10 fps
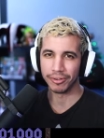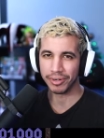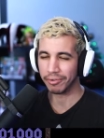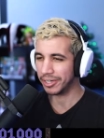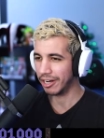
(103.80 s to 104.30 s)
We
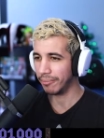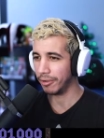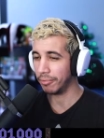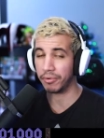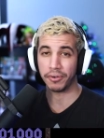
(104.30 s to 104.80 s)
were terrible.
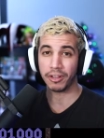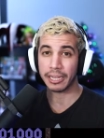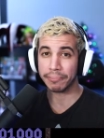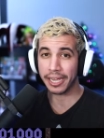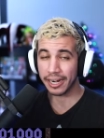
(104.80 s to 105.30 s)
But we felt
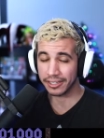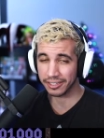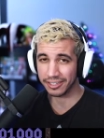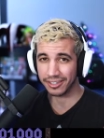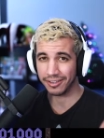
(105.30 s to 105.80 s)
like
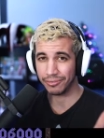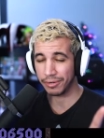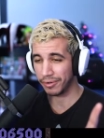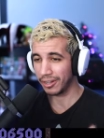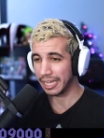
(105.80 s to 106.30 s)
badasses. We
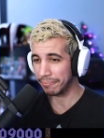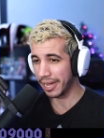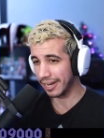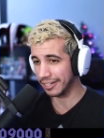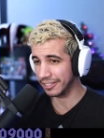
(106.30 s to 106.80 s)
felt like
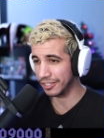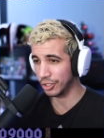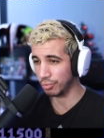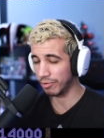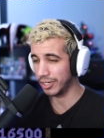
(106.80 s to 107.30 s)
badasses
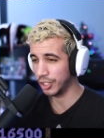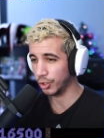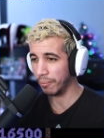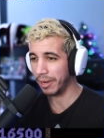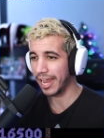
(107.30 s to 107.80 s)
because we were
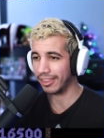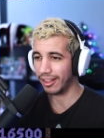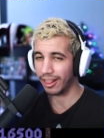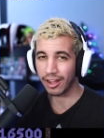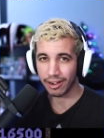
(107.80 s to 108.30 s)
disobeying the
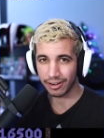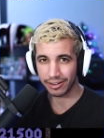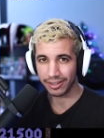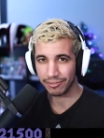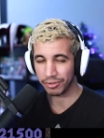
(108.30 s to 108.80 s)
law.
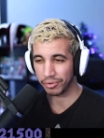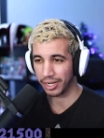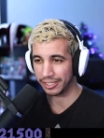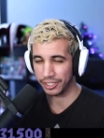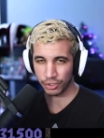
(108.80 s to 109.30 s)
We were
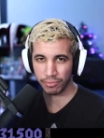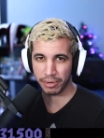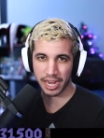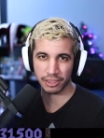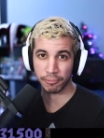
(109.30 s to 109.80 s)
like
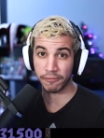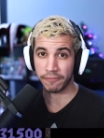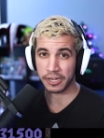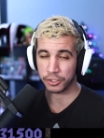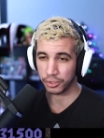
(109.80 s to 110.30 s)
disobeying the
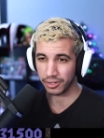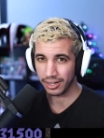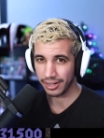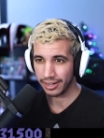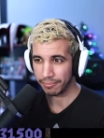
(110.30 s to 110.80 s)
professor
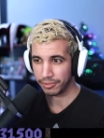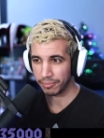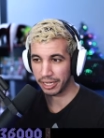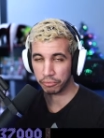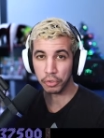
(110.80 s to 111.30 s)
to
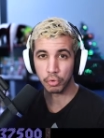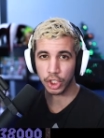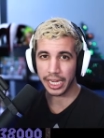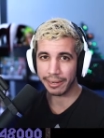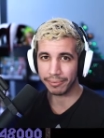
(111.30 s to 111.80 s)
play
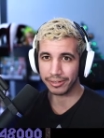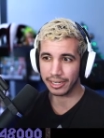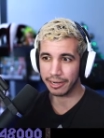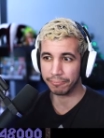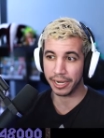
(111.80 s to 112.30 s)

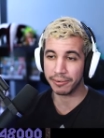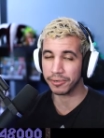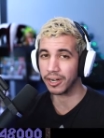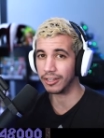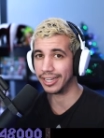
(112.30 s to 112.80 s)
RuneScape and
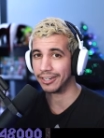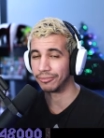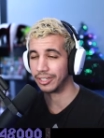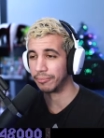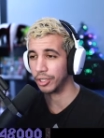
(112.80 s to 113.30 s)
pinball and
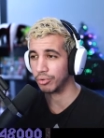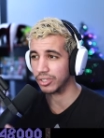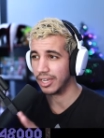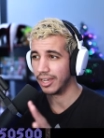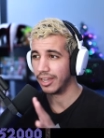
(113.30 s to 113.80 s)
remember those
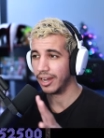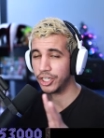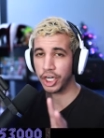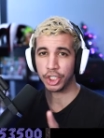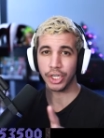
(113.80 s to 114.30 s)

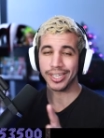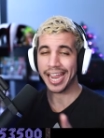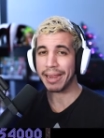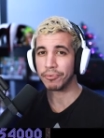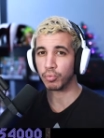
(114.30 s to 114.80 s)
addicting
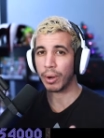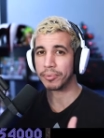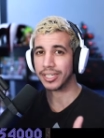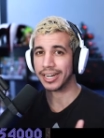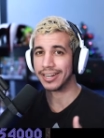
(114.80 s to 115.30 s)
games
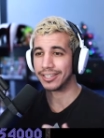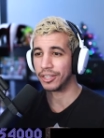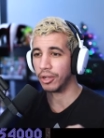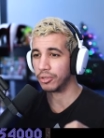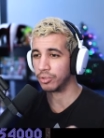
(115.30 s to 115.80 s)
websites and
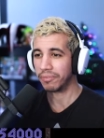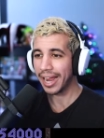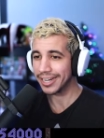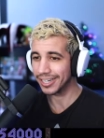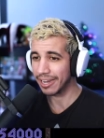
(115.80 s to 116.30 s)
all those
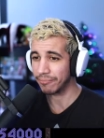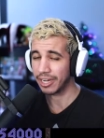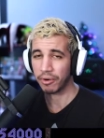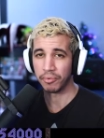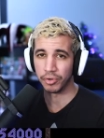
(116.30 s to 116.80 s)
flash games. That
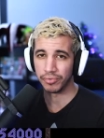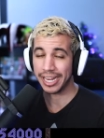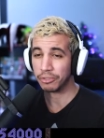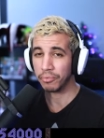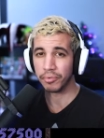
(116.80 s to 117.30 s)
what we were,
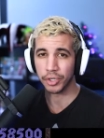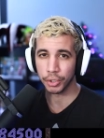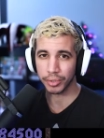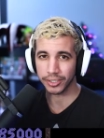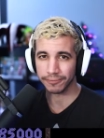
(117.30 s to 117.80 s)
that's what we were doing.